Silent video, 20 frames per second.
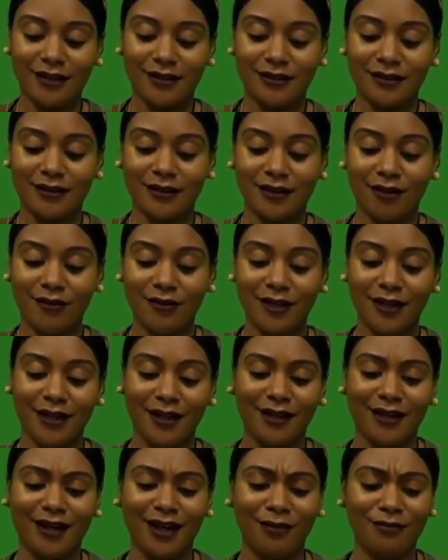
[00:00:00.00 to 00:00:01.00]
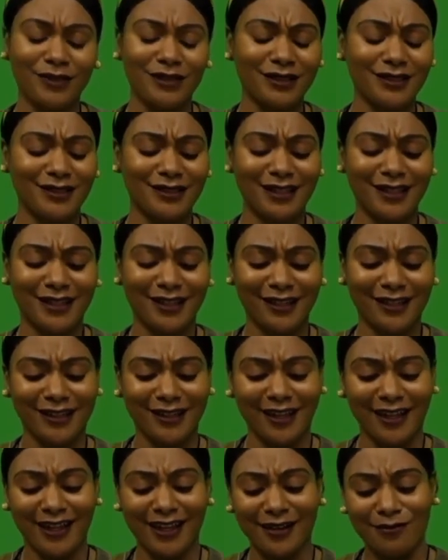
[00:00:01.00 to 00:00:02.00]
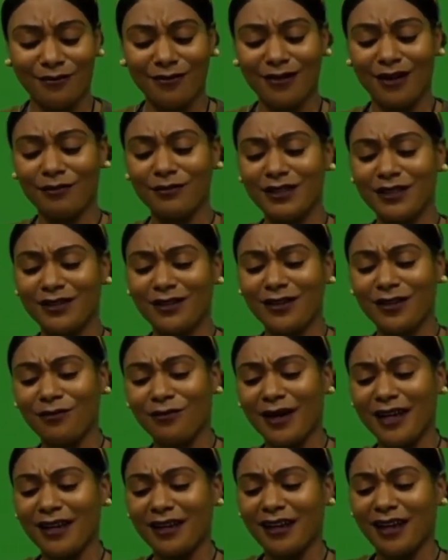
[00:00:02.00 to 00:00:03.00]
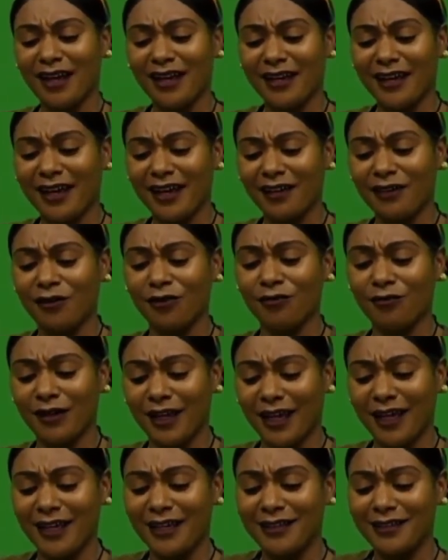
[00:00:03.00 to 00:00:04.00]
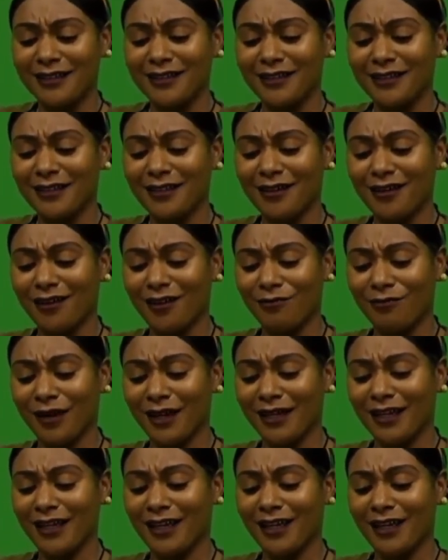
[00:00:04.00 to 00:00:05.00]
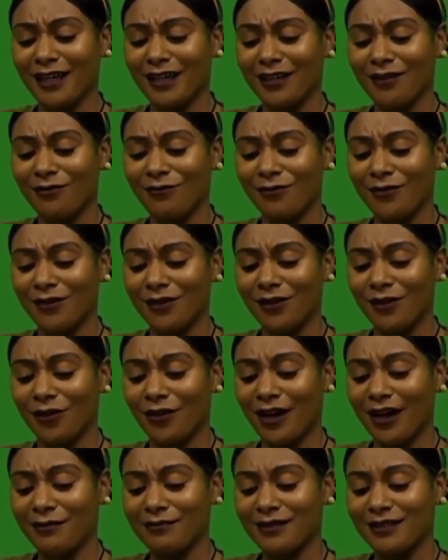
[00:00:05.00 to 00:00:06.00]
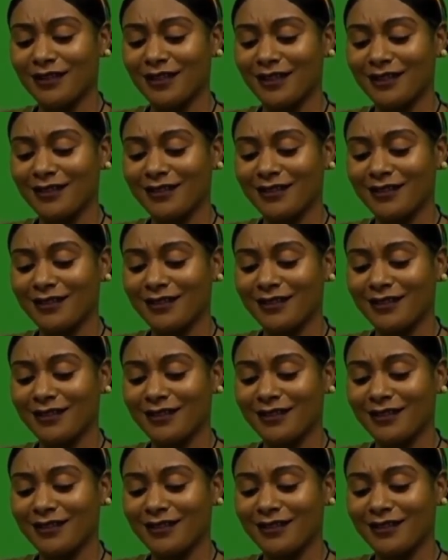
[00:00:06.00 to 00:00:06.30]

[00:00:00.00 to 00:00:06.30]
So yeah, I'm just thinking that I'm just gonna make like a little gate on my can with the crab sticks.